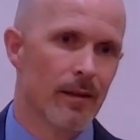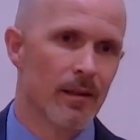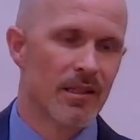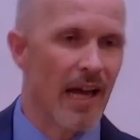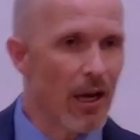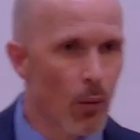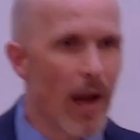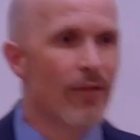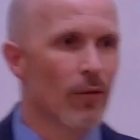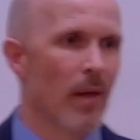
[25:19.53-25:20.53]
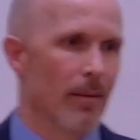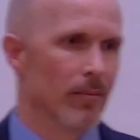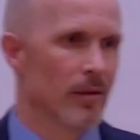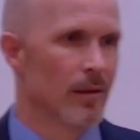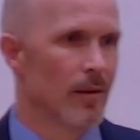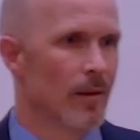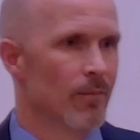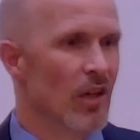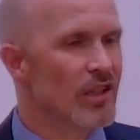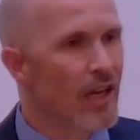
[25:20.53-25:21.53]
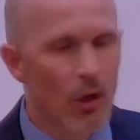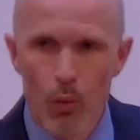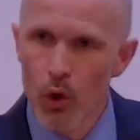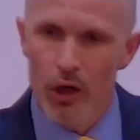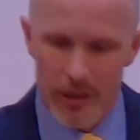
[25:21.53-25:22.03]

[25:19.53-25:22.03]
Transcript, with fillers: stay away from them, that they can work